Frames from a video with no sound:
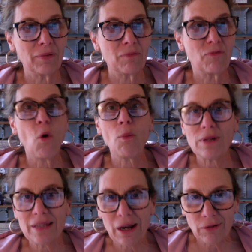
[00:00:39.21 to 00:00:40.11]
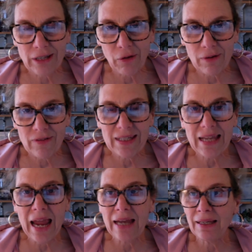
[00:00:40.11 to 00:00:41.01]
former Secretary of
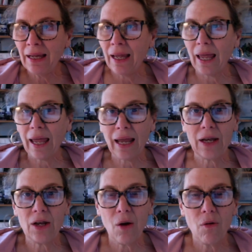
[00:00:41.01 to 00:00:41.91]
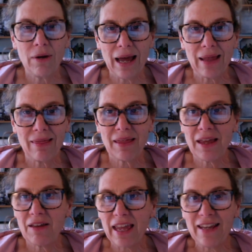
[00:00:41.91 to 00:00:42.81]
State and a
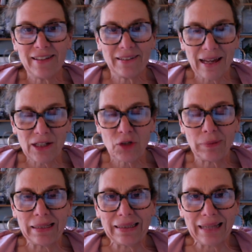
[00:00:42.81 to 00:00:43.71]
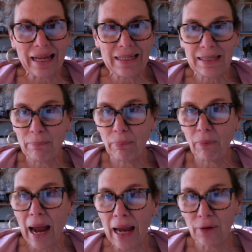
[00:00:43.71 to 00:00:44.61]
know-nothing, intellectually lazy
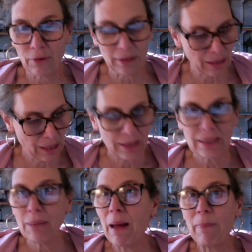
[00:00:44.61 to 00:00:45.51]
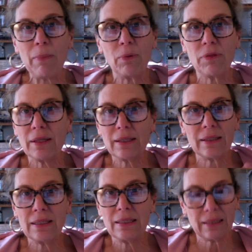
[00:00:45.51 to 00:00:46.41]
braggart. Somehow people think that
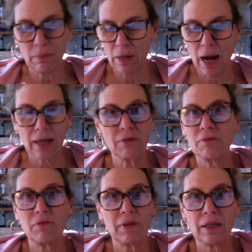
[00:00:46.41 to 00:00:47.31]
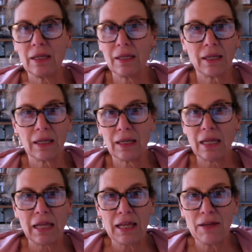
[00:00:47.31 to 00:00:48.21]
this is some kind of
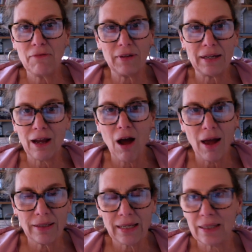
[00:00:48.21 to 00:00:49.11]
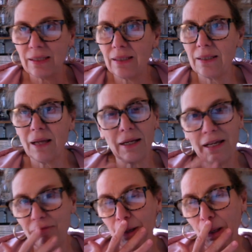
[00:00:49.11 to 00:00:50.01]
even contest. It's not
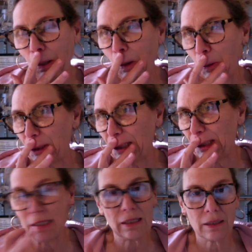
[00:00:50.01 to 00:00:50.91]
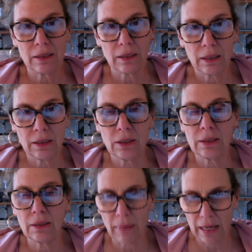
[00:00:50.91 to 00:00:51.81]
even close. It's
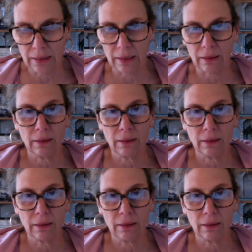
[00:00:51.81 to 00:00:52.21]
just amazing.